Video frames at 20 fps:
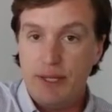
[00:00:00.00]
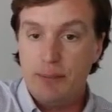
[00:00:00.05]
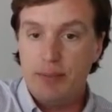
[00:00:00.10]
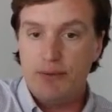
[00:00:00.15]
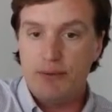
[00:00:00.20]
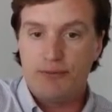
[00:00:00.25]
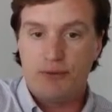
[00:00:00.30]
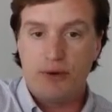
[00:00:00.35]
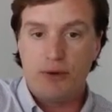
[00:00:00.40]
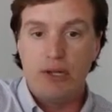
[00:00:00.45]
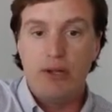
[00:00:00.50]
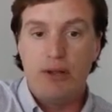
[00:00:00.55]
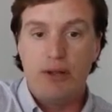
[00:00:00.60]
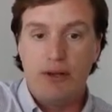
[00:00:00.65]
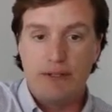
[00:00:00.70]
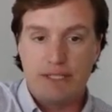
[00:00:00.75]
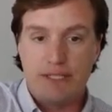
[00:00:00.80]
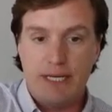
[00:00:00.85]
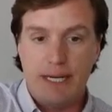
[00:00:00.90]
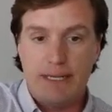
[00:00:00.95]
HIPAA for a
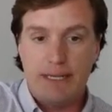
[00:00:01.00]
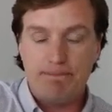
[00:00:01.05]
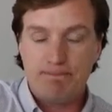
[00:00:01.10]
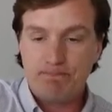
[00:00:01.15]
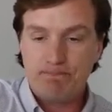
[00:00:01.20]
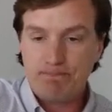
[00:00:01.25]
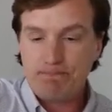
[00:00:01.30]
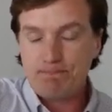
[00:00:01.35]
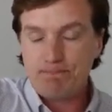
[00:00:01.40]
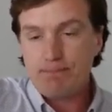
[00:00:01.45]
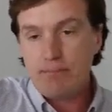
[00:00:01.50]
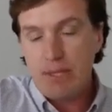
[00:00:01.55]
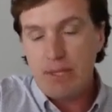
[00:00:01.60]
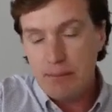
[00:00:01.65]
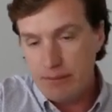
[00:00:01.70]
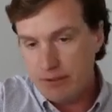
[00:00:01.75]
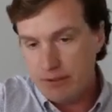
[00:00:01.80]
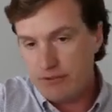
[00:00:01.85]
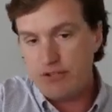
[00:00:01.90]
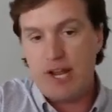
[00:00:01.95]
long time
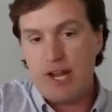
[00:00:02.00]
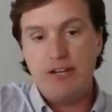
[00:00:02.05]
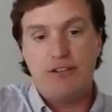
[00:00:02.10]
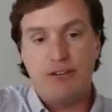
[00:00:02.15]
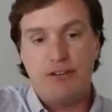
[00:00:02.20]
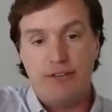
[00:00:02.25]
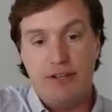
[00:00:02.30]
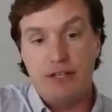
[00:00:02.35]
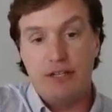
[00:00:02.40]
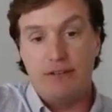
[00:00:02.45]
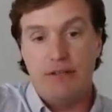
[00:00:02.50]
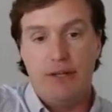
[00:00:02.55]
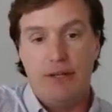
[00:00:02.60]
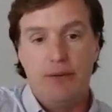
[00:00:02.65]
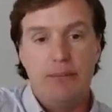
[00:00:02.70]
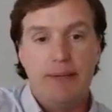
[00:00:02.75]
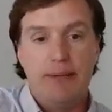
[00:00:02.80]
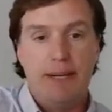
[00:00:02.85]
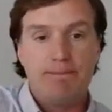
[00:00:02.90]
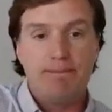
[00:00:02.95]
this changes things a
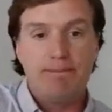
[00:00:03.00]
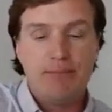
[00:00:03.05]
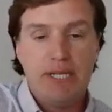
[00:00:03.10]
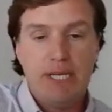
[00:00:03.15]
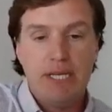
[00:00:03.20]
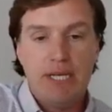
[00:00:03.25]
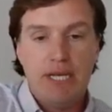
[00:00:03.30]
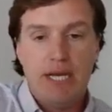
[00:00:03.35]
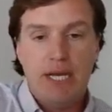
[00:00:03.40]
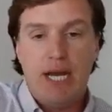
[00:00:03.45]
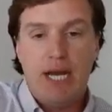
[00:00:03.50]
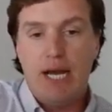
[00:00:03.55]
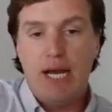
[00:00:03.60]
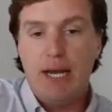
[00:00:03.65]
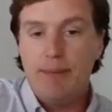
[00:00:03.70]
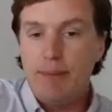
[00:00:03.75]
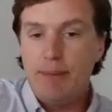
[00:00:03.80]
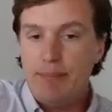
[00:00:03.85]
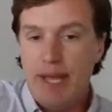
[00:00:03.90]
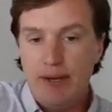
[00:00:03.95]
little bit.
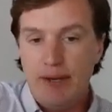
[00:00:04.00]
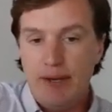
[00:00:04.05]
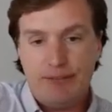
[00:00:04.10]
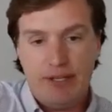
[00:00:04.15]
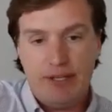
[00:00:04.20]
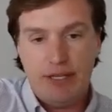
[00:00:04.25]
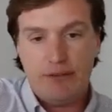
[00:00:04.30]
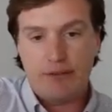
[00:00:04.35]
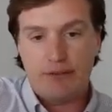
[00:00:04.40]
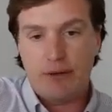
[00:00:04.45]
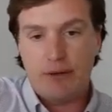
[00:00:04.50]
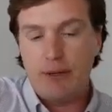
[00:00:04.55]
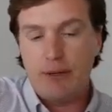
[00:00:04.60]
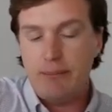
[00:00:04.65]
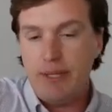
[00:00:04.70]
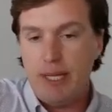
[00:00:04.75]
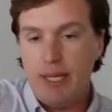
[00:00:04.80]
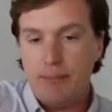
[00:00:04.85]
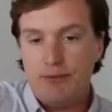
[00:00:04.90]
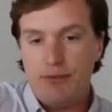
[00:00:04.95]
Uh, penalties are going to
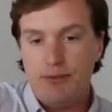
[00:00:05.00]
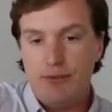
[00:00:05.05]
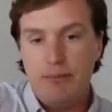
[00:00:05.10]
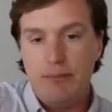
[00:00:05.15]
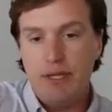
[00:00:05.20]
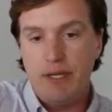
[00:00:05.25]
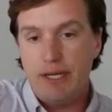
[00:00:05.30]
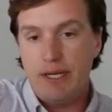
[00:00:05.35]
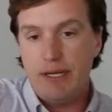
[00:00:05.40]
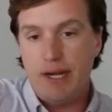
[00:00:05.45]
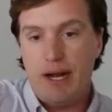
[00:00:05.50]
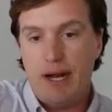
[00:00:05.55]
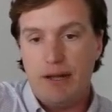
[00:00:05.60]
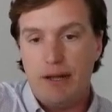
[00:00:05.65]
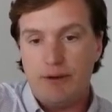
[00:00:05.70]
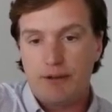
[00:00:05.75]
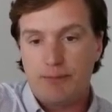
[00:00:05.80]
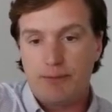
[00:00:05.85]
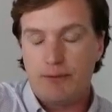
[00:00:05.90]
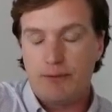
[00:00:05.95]
be up to a million
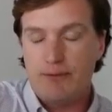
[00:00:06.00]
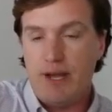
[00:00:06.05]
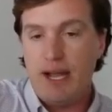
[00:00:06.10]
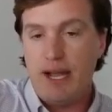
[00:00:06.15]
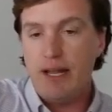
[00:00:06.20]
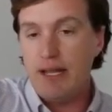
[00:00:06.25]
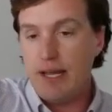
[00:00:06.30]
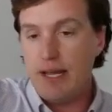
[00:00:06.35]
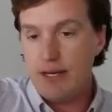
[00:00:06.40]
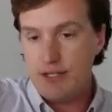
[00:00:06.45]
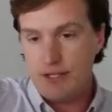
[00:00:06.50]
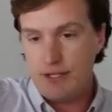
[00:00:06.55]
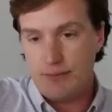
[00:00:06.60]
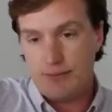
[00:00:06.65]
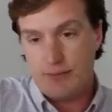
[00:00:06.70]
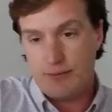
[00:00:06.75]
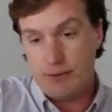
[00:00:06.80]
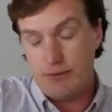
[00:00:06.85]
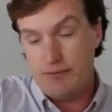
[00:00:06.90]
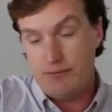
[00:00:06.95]
dollars per violation
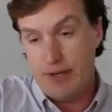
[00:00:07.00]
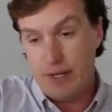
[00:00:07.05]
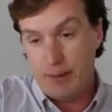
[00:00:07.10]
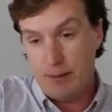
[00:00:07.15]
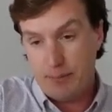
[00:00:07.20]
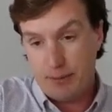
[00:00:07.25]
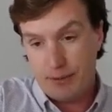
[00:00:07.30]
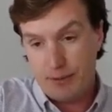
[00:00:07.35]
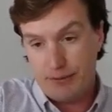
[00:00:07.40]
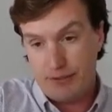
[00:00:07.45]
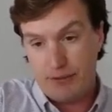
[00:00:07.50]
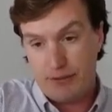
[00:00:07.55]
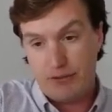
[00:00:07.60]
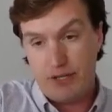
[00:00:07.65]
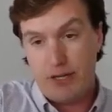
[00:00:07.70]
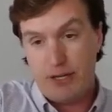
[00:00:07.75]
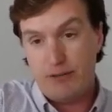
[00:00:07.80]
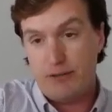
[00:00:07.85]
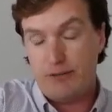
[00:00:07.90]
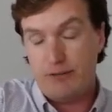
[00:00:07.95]
for developers,
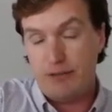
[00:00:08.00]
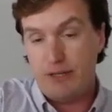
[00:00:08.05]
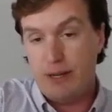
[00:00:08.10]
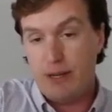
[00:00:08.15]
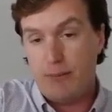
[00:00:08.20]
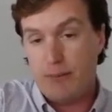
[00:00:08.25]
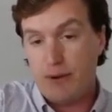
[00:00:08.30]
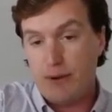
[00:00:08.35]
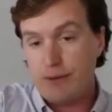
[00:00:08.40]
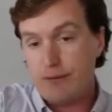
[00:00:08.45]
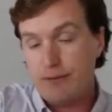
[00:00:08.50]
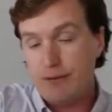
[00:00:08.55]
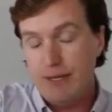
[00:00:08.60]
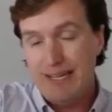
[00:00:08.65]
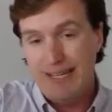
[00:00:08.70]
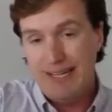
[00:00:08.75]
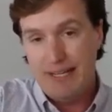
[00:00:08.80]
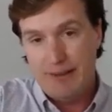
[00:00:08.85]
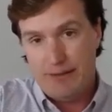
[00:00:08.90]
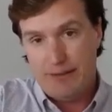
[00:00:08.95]
exchanges, and networks.
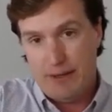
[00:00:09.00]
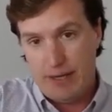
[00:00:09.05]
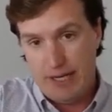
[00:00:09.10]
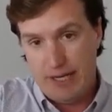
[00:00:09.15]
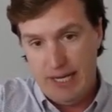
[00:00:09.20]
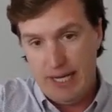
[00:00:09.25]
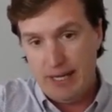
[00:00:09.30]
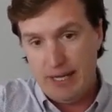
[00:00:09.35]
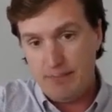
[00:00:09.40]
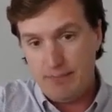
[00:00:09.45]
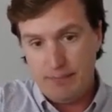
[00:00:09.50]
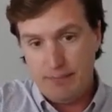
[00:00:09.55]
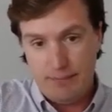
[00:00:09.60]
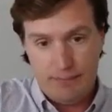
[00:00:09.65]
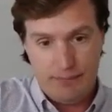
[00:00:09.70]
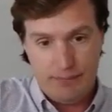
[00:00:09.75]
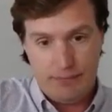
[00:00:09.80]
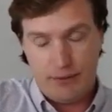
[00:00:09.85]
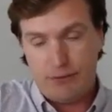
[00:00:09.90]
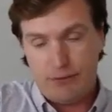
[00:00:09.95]
They're, again,
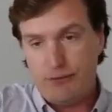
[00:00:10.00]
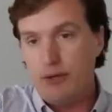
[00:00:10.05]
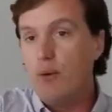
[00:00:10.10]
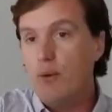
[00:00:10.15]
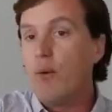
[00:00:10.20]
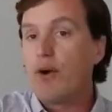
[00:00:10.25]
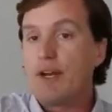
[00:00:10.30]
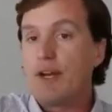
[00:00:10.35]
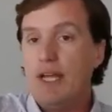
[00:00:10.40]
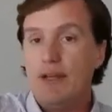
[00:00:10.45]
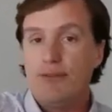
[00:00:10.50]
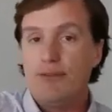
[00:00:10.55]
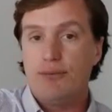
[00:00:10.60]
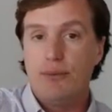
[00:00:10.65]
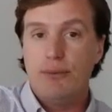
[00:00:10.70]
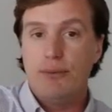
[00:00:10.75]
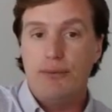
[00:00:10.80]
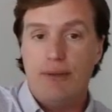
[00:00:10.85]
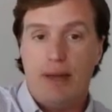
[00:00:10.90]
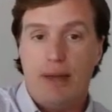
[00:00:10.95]
they're still working
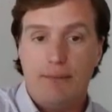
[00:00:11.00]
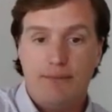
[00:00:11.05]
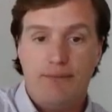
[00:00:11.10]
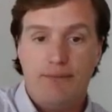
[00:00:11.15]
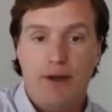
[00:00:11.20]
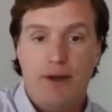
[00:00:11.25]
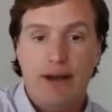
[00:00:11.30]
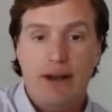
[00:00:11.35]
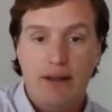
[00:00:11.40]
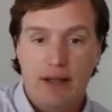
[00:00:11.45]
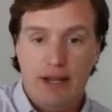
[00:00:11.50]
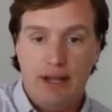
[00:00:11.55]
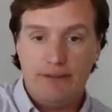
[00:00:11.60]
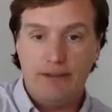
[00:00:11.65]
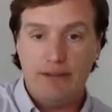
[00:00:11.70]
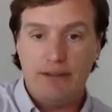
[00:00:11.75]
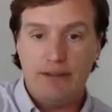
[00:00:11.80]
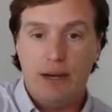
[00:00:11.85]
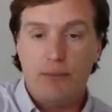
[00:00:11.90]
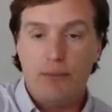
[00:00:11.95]
through that,
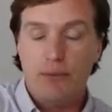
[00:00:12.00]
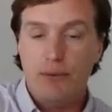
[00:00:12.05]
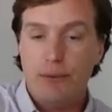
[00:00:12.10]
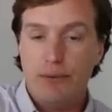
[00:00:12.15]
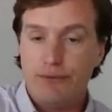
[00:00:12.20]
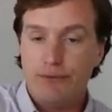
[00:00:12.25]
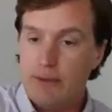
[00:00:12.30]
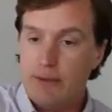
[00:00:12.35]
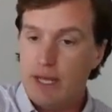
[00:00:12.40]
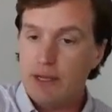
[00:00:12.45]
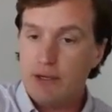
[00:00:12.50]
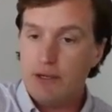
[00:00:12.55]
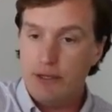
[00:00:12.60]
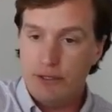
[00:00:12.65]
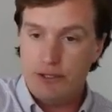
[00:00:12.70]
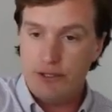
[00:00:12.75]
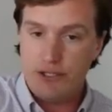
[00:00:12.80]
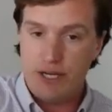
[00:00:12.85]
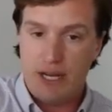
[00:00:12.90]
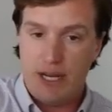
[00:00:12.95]
finalizing that rule, so that
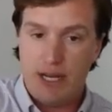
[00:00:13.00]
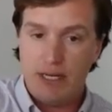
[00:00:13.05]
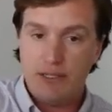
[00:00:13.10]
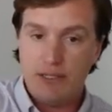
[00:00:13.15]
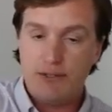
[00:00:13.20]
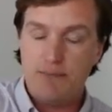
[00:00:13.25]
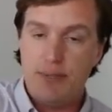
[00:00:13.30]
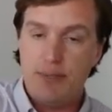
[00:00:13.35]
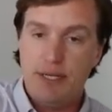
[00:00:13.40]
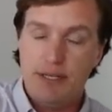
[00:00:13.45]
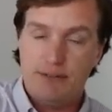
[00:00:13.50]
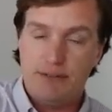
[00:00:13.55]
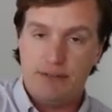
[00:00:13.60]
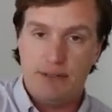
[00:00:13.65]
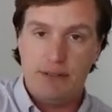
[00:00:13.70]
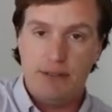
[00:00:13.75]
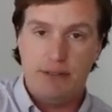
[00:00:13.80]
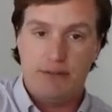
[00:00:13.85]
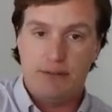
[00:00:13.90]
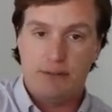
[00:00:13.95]
could change, but it's
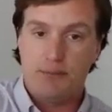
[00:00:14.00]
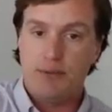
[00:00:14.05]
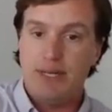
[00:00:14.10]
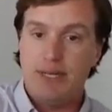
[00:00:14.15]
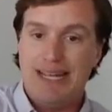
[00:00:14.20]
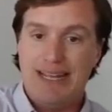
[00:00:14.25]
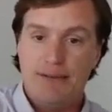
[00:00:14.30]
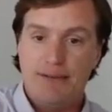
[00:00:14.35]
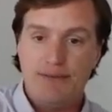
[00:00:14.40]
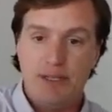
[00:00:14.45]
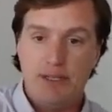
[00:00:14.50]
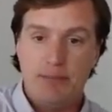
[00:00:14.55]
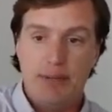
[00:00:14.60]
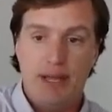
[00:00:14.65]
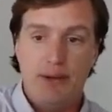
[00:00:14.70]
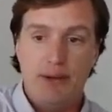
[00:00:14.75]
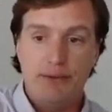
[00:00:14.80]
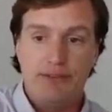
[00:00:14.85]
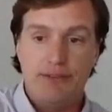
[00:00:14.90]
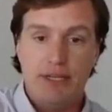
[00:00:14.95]
a it's a pretty hefty
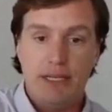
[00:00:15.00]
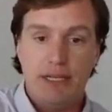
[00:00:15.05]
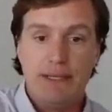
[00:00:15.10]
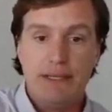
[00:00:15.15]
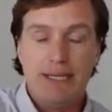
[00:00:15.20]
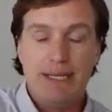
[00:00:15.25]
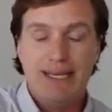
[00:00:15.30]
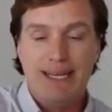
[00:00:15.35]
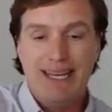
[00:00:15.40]
penalty.